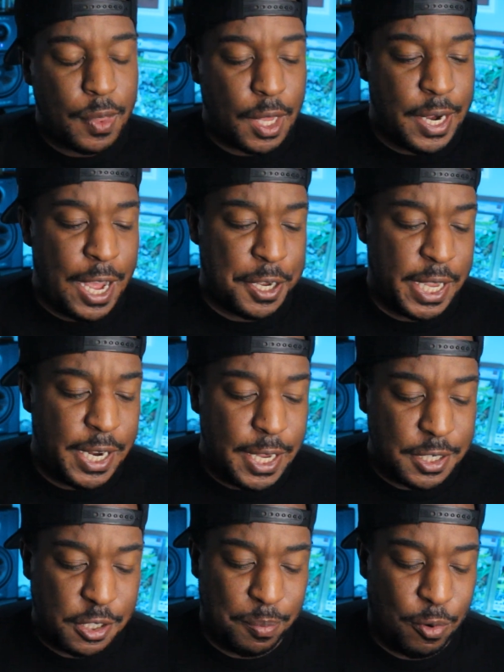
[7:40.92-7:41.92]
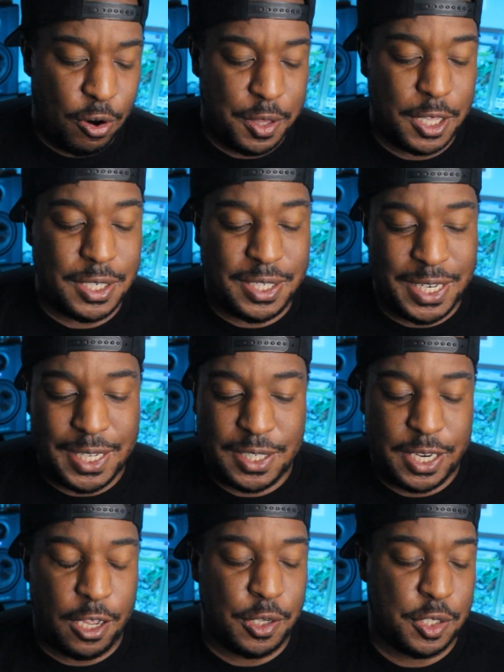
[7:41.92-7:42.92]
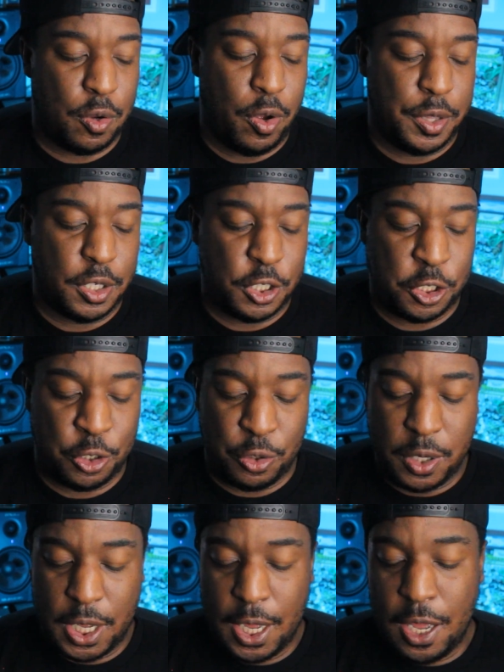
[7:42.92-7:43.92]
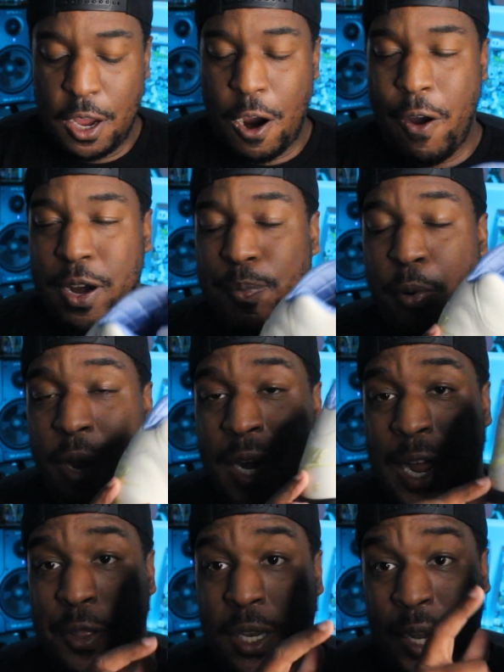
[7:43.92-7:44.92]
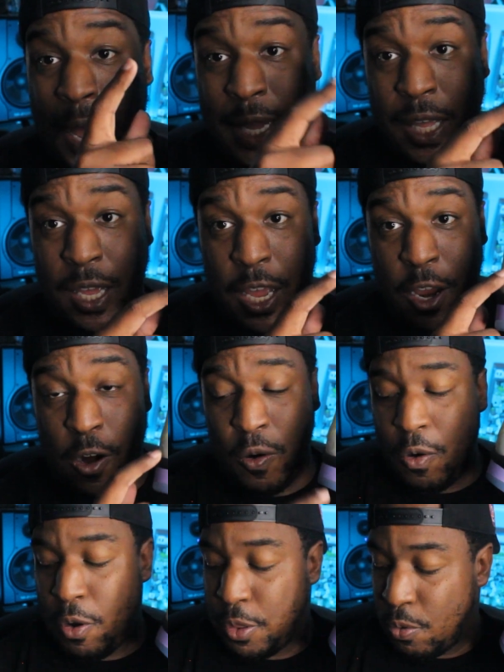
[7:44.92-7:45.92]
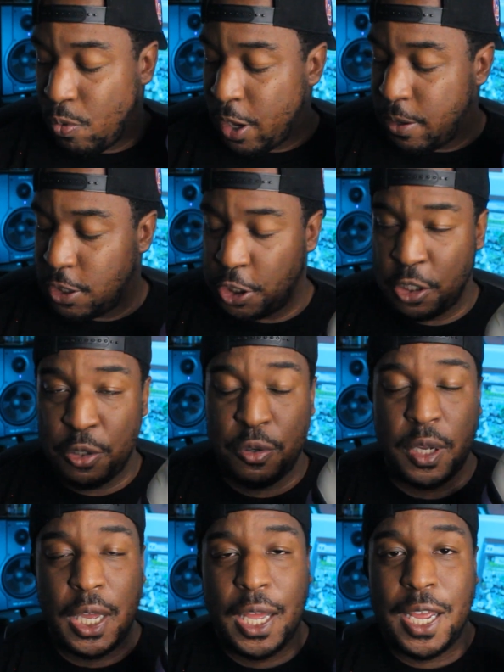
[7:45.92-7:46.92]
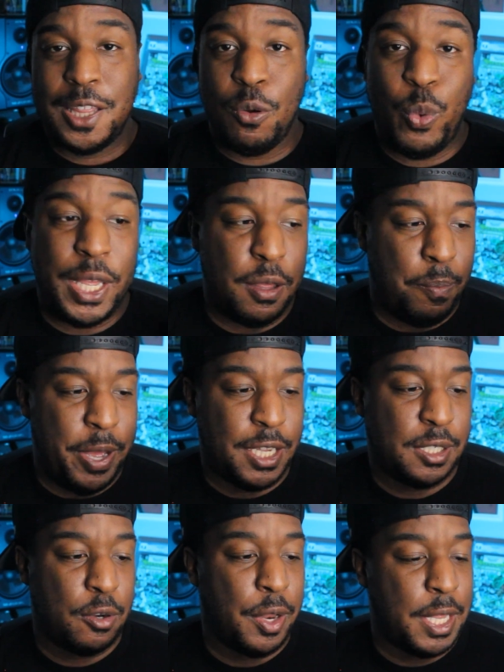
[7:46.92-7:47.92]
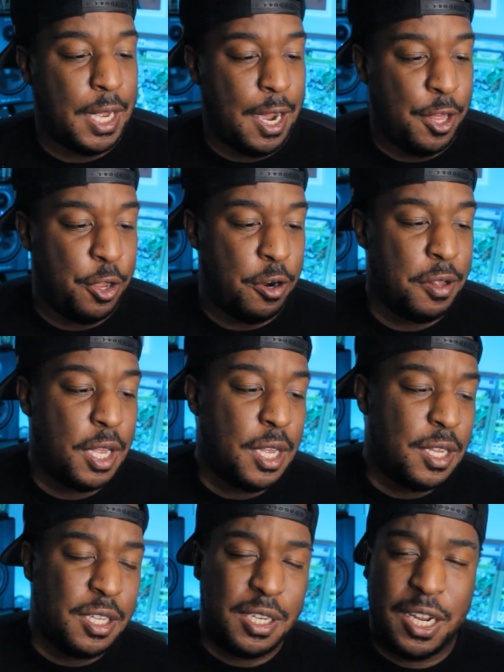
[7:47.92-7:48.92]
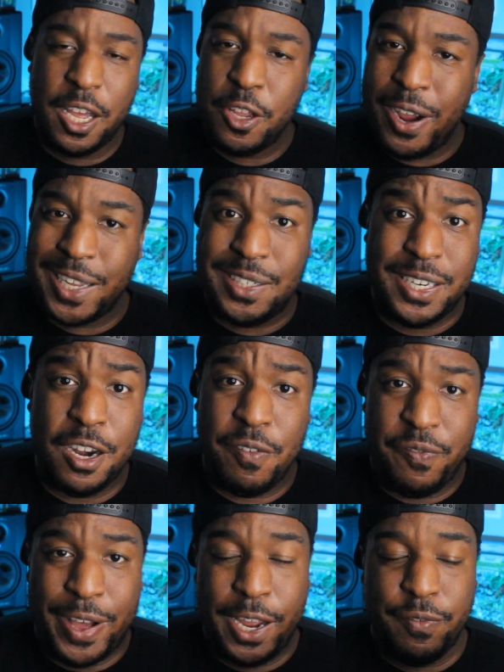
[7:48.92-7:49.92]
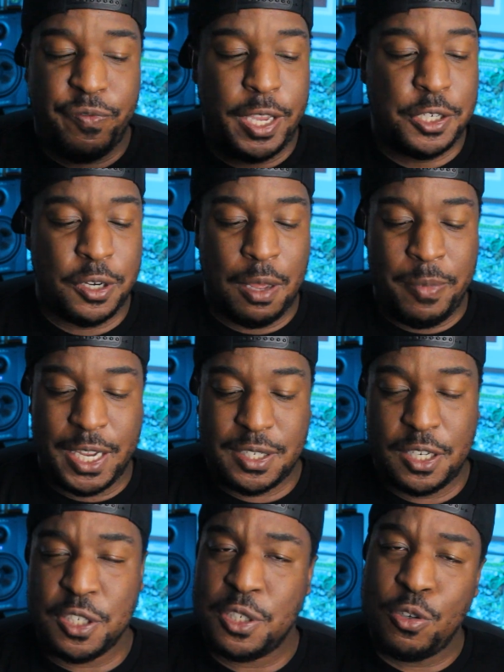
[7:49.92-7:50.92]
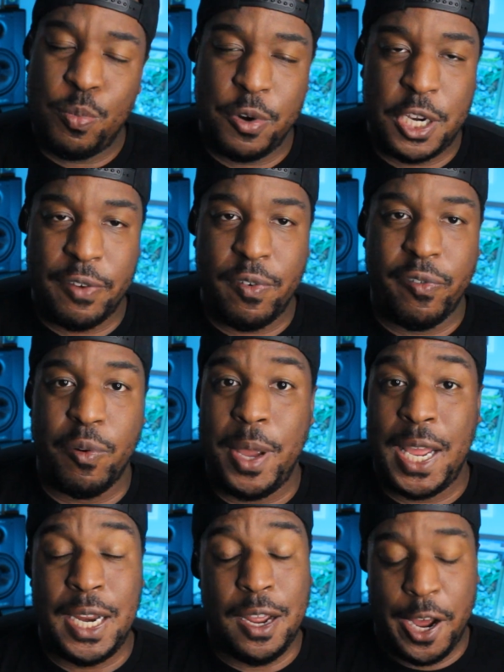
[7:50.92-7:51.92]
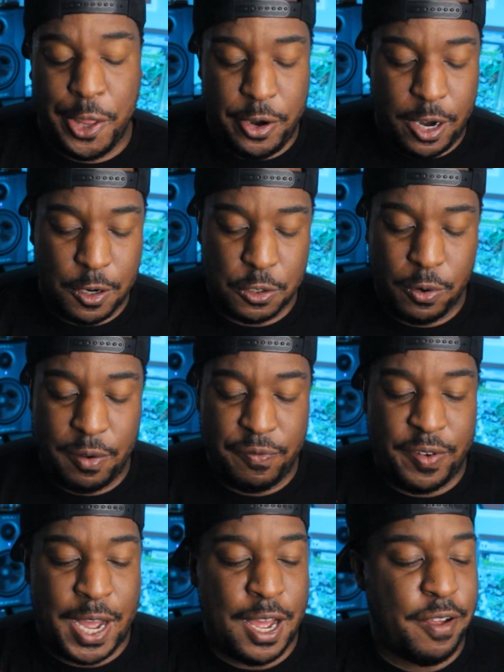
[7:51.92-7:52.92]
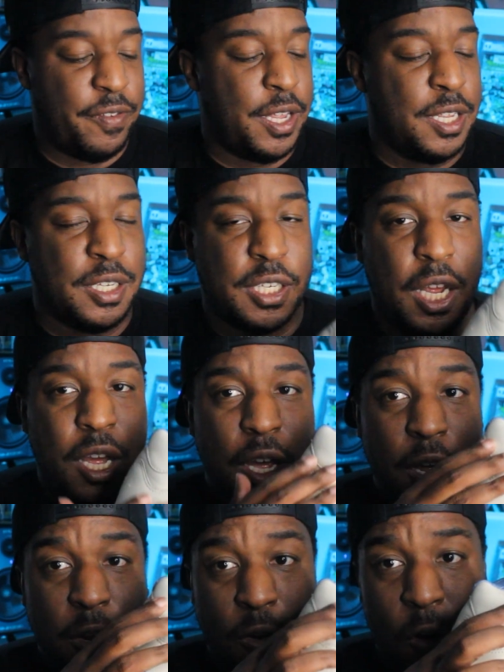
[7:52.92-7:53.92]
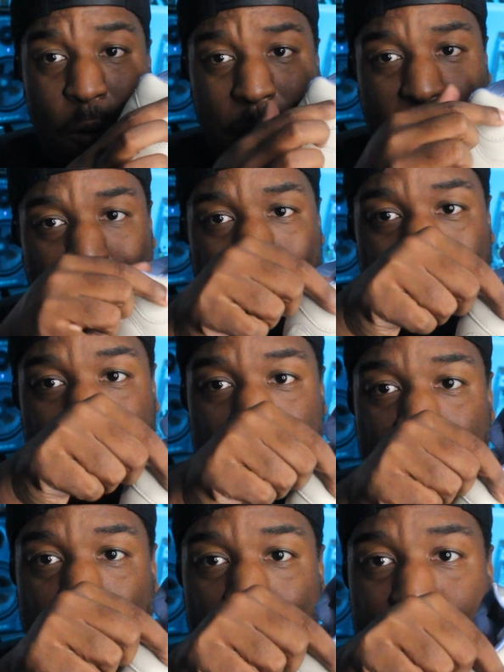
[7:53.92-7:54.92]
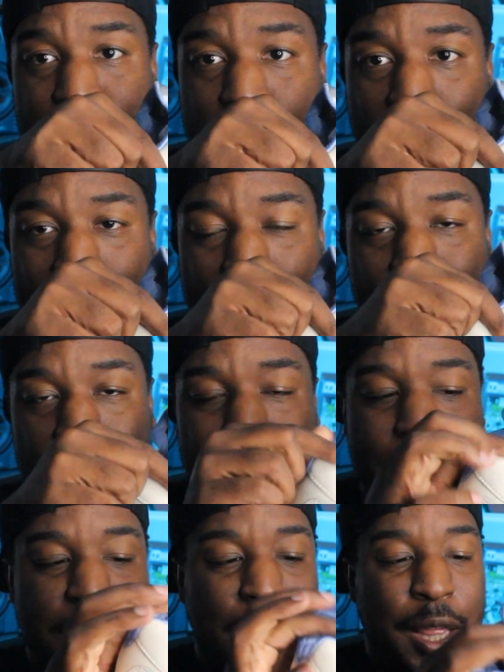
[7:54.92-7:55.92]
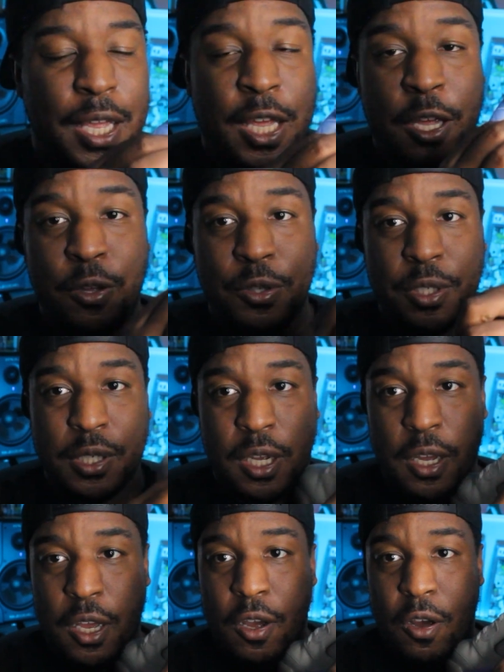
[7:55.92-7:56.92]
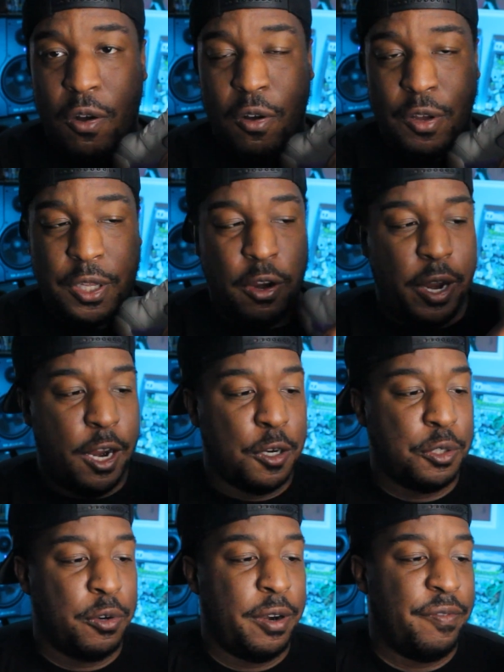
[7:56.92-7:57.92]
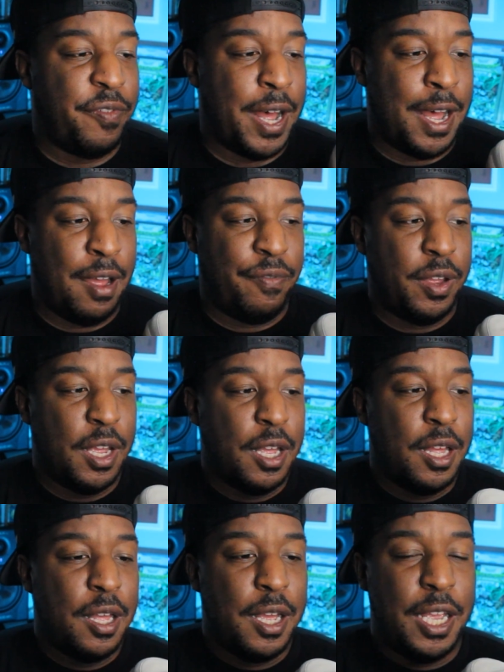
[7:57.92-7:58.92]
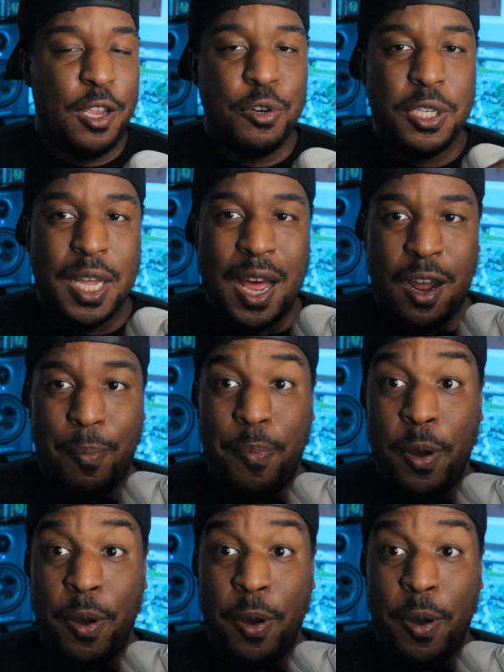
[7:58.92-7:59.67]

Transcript: Now, getting into more of the details on the shoe, I already pointed out the Nike Air on the one shoe and the We the Best on the other. The other identifying feature that makes this super different from any other Air Jordan 5 is normally right here. Like when you get to the heels on your Air Jordan 5, it usually kind of